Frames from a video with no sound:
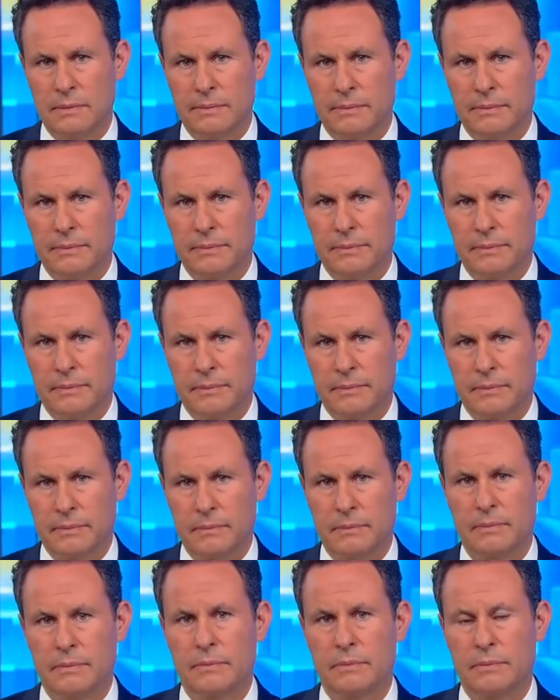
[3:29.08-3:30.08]

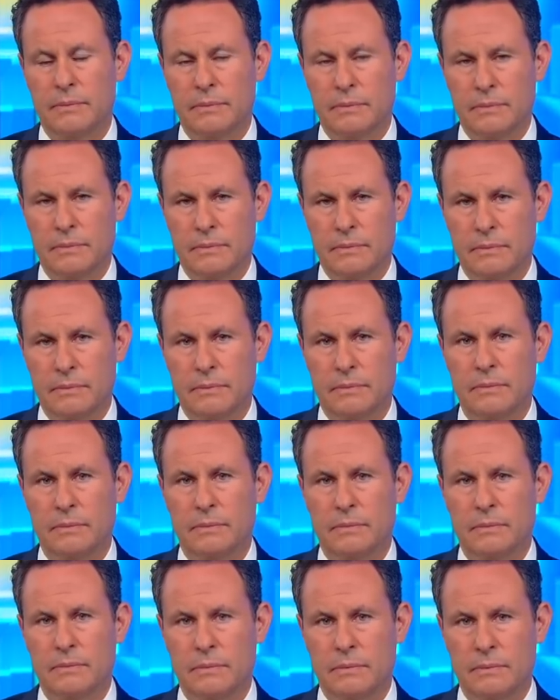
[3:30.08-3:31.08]

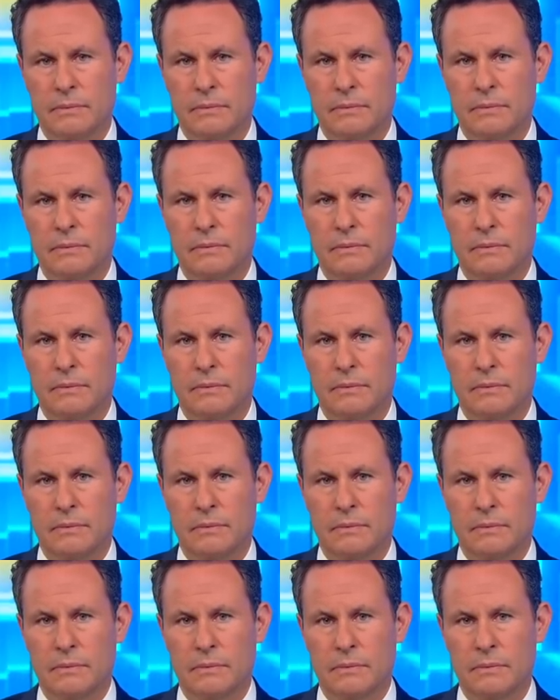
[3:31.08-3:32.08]

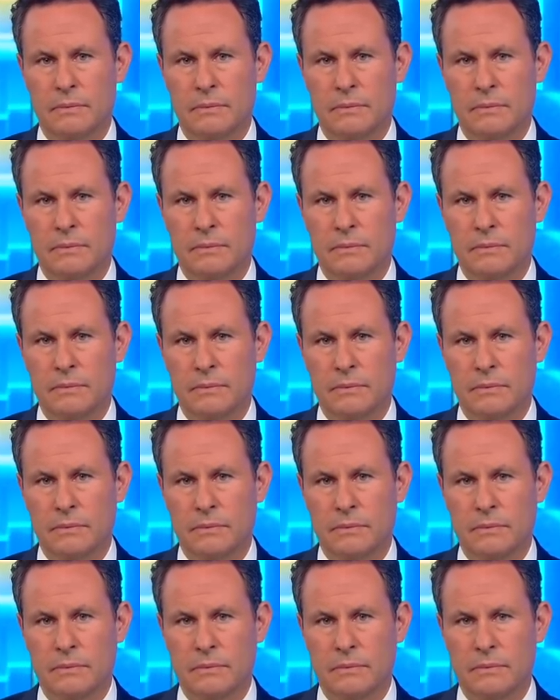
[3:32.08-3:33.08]

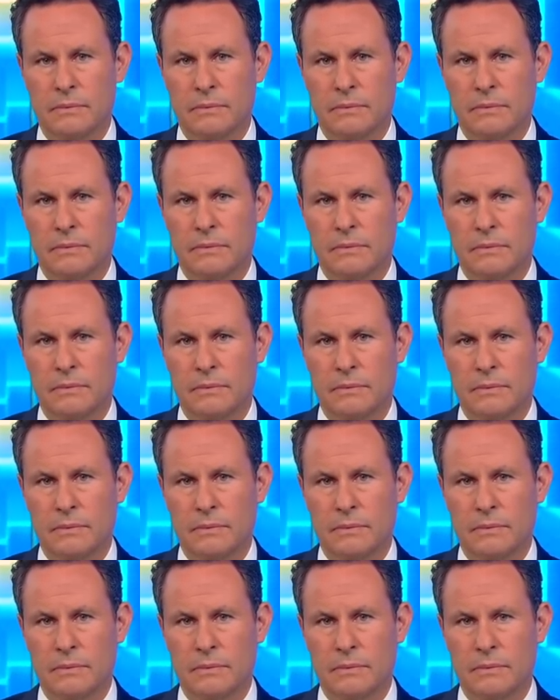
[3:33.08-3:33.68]
This person isn't speaking.